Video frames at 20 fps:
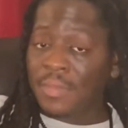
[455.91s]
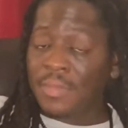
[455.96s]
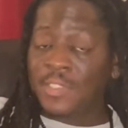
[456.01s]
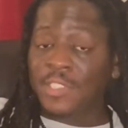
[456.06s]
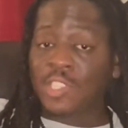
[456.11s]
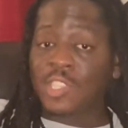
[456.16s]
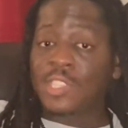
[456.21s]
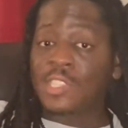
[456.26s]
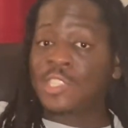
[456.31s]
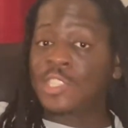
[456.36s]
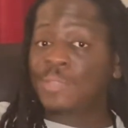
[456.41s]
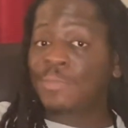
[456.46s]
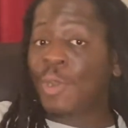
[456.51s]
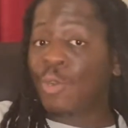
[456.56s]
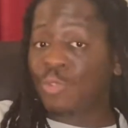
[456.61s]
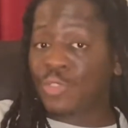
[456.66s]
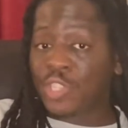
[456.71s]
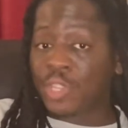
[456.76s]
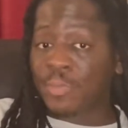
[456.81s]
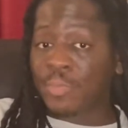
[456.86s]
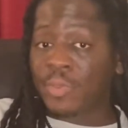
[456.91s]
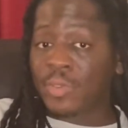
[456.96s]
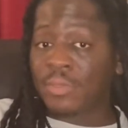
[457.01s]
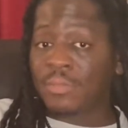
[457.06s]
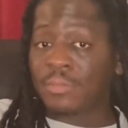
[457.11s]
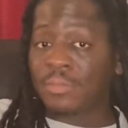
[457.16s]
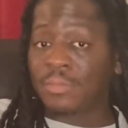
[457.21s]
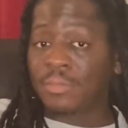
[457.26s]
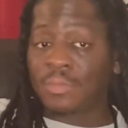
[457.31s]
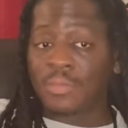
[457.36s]
She's a smoke jumper.
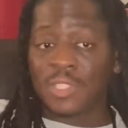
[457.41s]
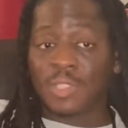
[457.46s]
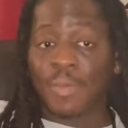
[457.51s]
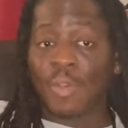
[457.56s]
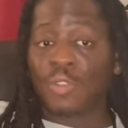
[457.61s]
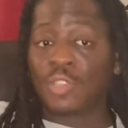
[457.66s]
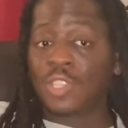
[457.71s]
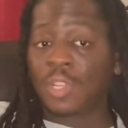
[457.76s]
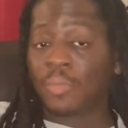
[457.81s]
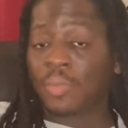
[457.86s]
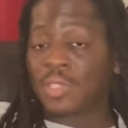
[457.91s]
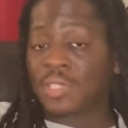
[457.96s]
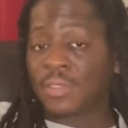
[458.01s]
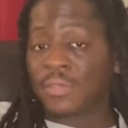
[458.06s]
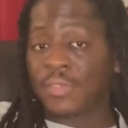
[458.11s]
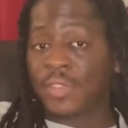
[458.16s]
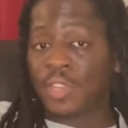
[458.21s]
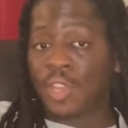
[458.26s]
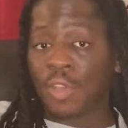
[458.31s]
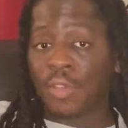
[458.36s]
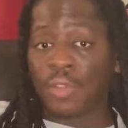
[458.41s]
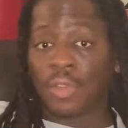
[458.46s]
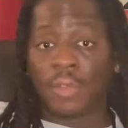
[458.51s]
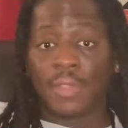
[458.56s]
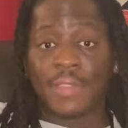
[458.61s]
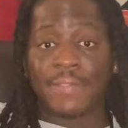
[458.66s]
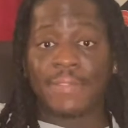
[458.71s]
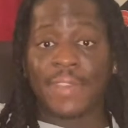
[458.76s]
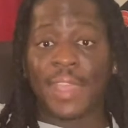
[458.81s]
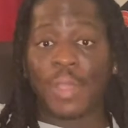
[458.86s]
Smoke jumpers, if you don't know, they
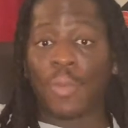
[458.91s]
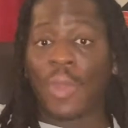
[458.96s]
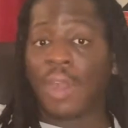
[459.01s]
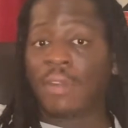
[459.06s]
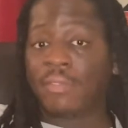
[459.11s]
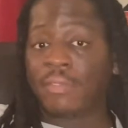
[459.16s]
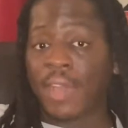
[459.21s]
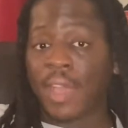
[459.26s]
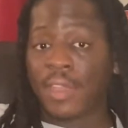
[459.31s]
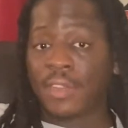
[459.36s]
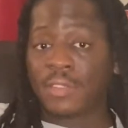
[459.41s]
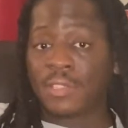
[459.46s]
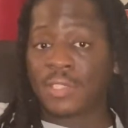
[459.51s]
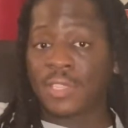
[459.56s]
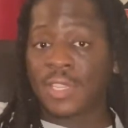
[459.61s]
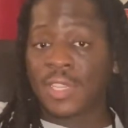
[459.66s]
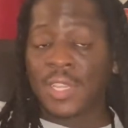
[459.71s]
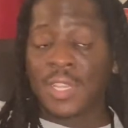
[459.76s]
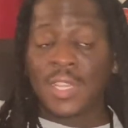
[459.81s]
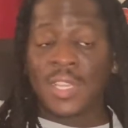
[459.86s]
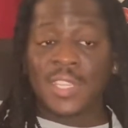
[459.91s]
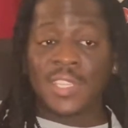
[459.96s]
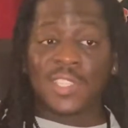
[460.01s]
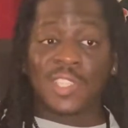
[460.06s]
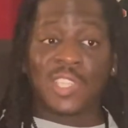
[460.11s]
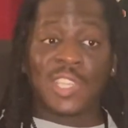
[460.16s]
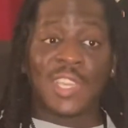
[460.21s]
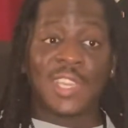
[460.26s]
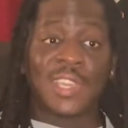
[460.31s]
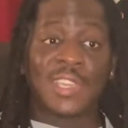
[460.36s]
fight wildfires.
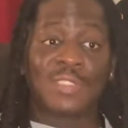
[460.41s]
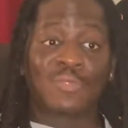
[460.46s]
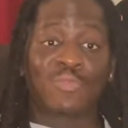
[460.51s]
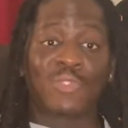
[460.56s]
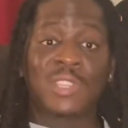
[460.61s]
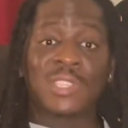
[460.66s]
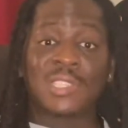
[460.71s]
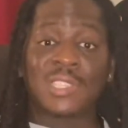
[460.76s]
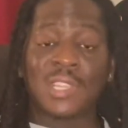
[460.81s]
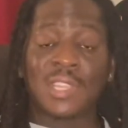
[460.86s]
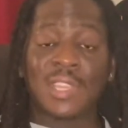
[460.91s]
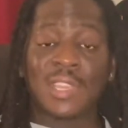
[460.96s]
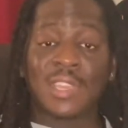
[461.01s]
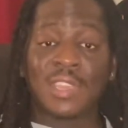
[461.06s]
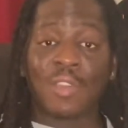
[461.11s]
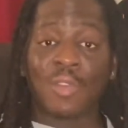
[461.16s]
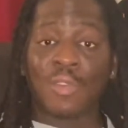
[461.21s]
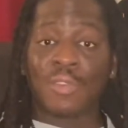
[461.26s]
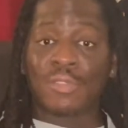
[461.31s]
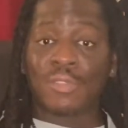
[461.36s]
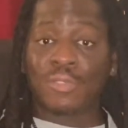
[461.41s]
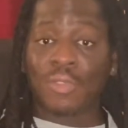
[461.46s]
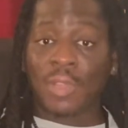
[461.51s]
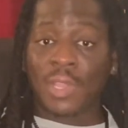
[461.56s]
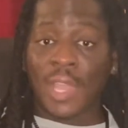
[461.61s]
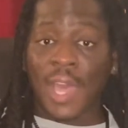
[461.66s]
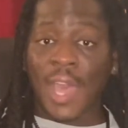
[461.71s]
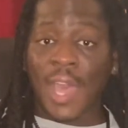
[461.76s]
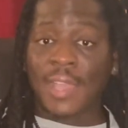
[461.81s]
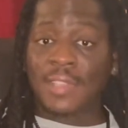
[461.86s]
She is recently going through a
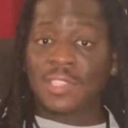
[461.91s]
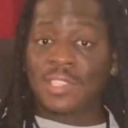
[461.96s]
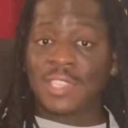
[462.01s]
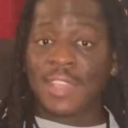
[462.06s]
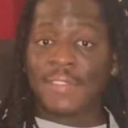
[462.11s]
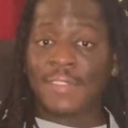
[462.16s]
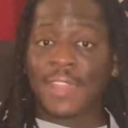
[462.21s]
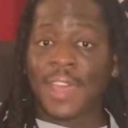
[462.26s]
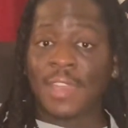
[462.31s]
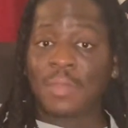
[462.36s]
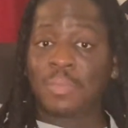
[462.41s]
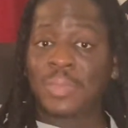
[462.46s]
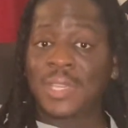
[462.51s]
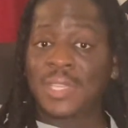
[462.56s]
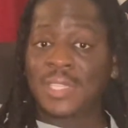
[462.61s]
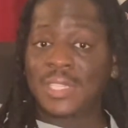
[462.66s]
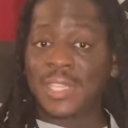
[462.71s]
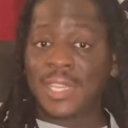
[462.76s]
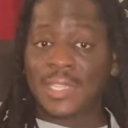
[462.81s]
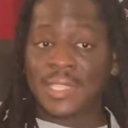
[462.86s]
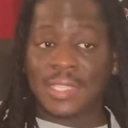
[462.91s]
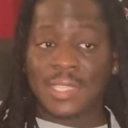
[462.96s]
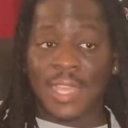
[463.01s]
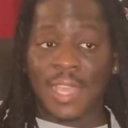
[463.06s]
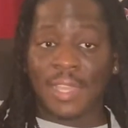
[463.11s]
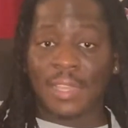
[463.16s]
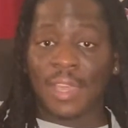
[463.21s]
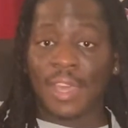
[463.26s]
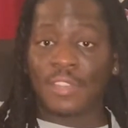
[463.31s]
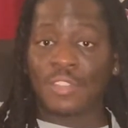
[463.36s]
lot. She's having a lot of
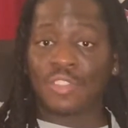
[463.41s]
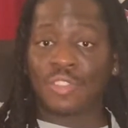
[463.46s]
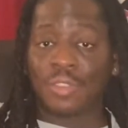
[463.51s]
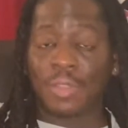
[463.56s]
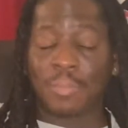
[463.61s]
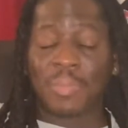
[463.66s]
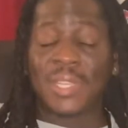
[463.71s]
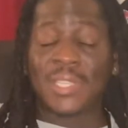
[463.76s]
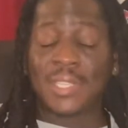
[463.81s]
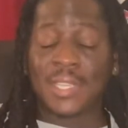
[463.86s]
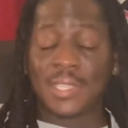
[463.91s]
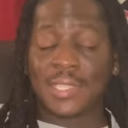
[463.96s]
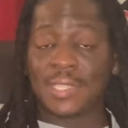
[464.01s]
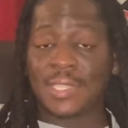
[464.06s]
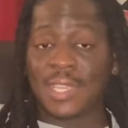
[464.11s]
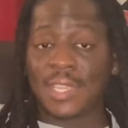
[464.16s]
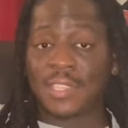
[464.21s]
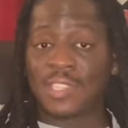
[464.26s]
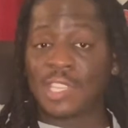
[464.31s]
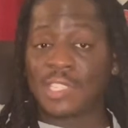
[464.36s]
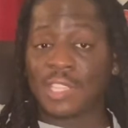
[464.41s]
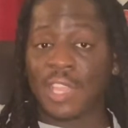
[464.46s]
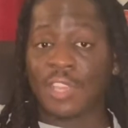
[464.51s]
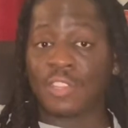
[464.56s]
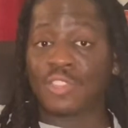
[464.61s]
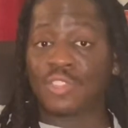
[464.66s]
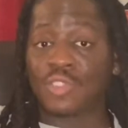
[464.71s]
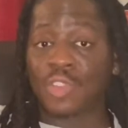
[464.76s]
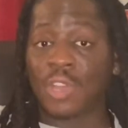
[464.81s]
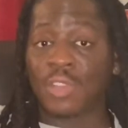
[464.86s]
PTSD. She has a lot of
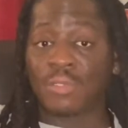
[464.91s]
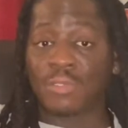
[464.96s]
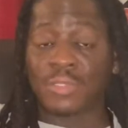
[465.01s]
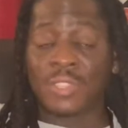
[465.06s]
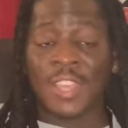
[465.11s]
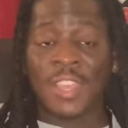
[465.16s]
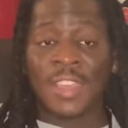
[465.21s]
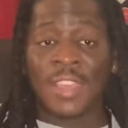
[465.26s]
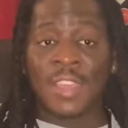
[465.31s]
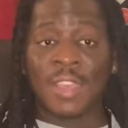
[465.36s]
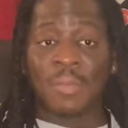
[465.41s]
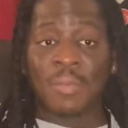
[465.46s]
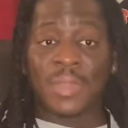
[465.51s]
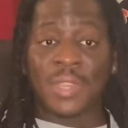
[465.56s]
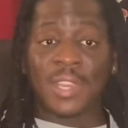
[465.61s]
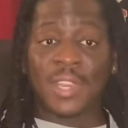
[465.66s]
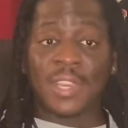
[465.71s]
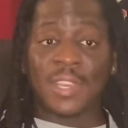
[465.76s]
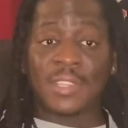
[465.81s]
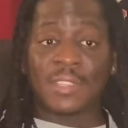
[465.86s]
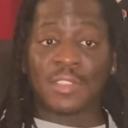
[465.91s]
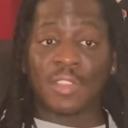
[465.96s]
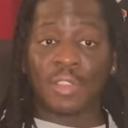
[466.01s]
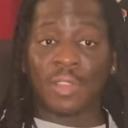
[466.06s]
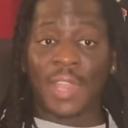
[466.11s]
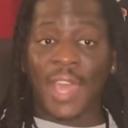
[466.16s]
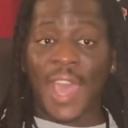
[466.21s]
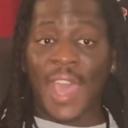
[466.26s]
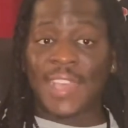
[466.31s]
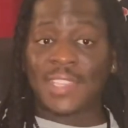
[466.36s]
struggles because her
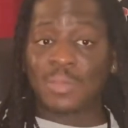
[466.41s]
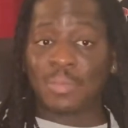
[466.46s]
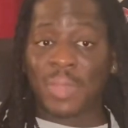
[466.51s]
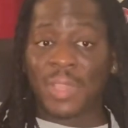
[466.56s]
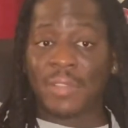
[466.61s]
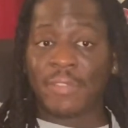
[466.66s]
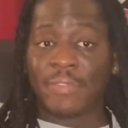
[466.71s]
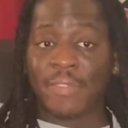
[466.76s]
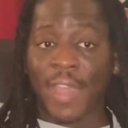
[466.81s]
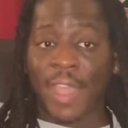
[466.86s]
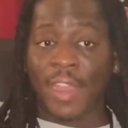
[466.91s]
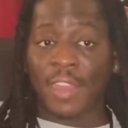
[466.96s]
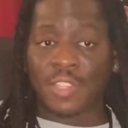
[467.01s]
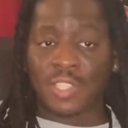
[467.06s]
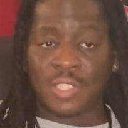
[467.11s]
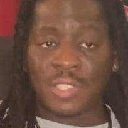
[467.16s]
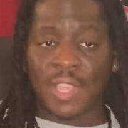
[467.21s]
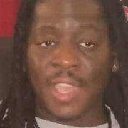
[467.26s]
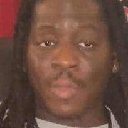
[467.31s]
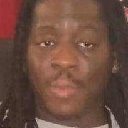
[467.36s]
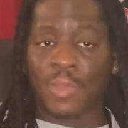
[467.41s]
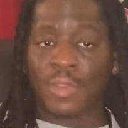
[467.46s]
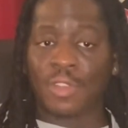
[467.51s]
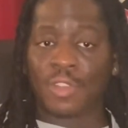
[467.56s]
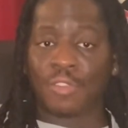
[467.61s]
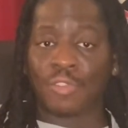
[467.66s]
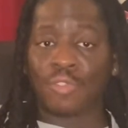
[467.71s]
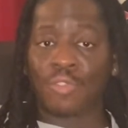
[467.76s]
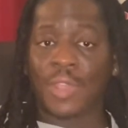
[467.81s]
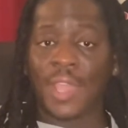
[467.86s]
last big fire, she's like one of the
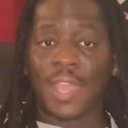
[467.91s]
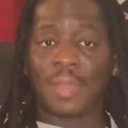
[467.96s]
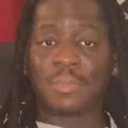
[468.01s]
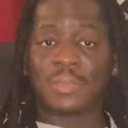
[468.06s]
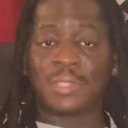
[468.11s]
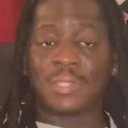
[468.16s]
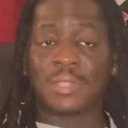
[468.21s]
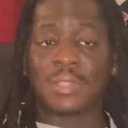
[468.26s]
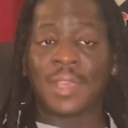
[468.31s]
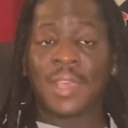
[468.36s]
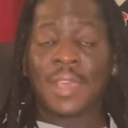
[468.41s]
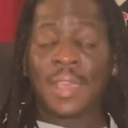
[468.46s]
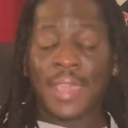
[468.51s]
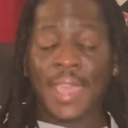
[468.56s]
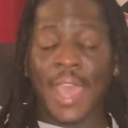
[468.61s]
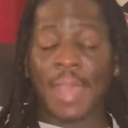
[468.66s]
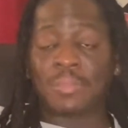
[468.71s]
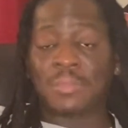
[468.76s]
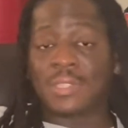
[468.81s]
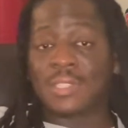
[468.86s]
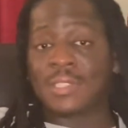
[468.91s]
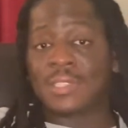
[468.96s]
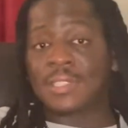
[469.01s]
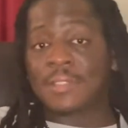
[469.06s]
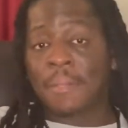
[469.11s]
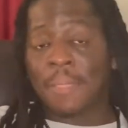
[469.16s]
crew captains.